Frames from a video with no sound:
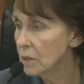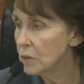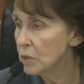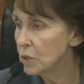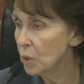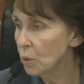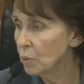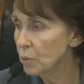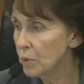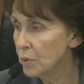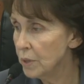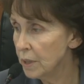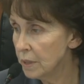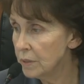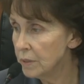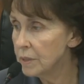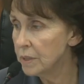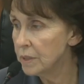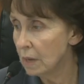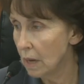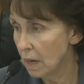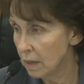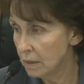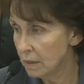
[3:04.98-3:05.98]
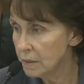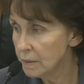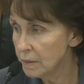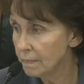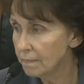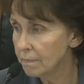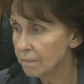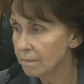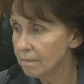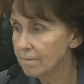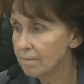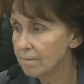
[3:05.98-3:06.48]
So this says
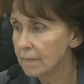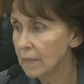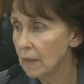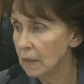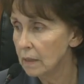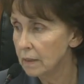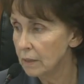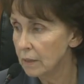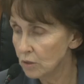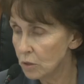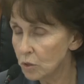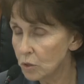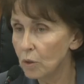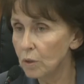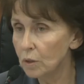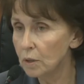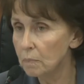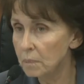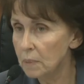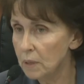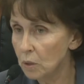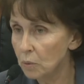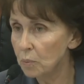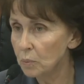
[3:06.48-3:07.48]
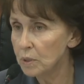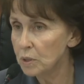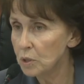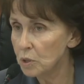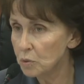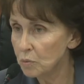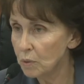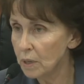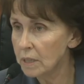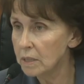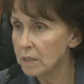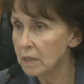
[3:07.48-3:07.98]
there's going to be a
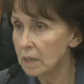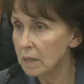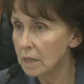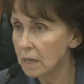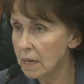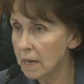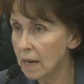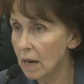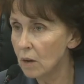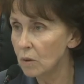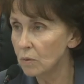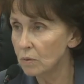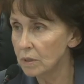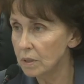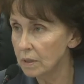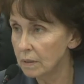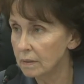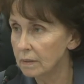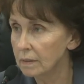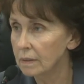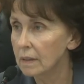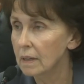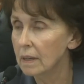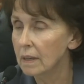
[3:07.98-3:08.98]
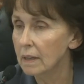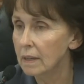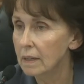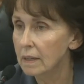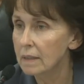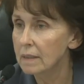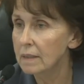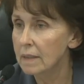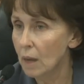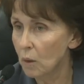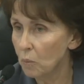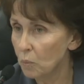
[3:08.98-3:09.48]
restricted account
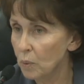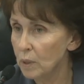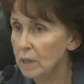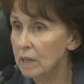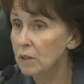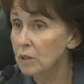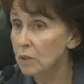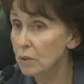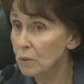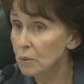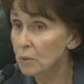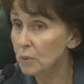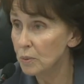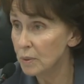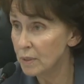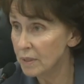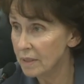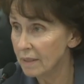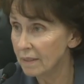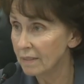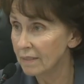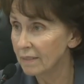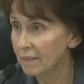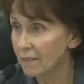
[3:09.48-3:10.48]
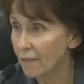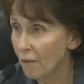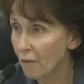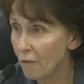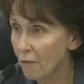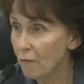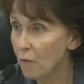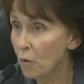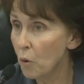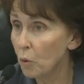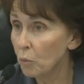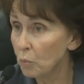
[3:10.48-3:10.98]
that we use
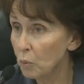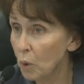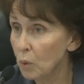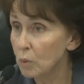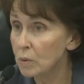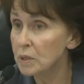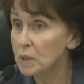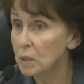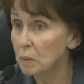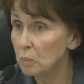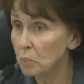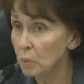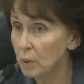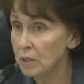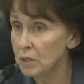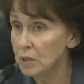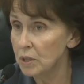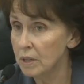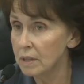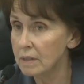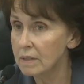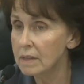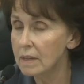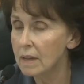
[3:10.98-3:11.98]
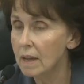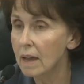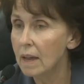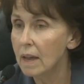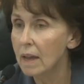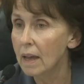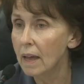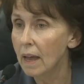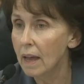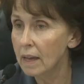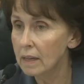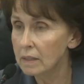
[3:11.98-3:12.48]
for roads and bridges
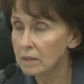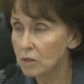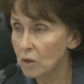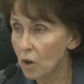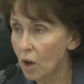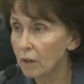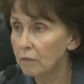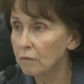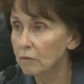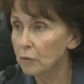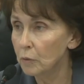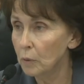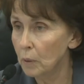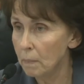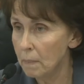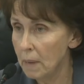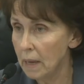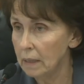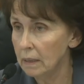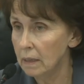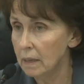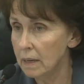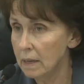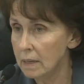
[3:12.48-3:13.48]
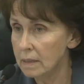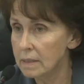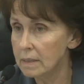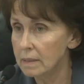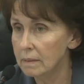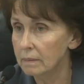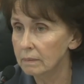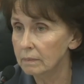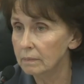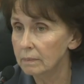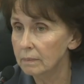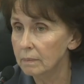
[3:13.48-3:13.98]
and not for amenities,
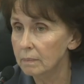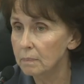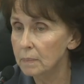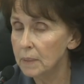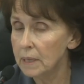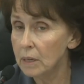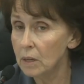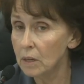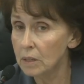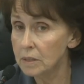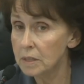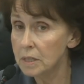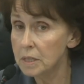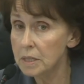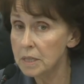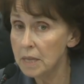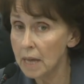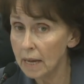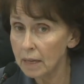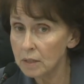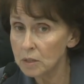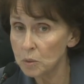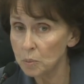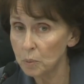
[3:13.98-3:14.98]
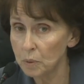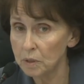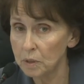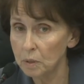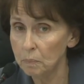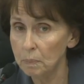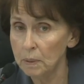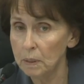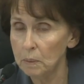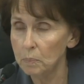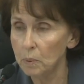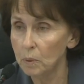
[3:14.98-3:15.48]
because that's what the
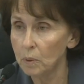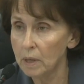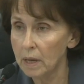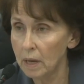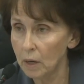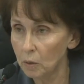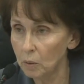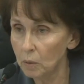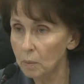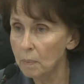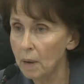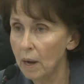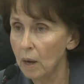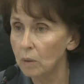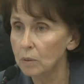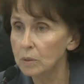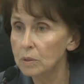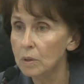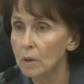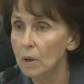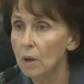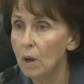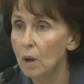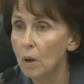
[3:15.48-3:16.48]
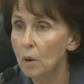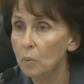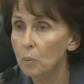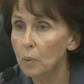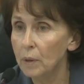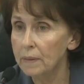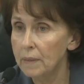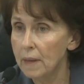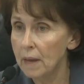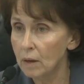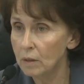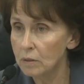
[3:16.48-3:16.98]
people care about
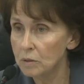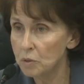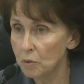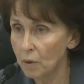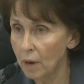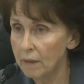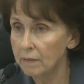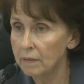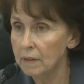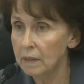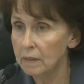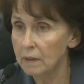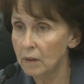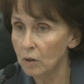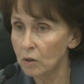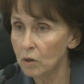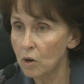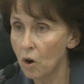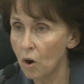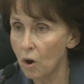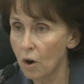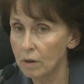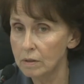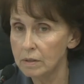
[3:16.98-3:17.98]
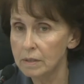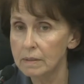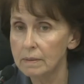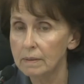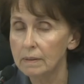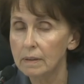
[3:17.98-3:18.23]
when they are driving their cars.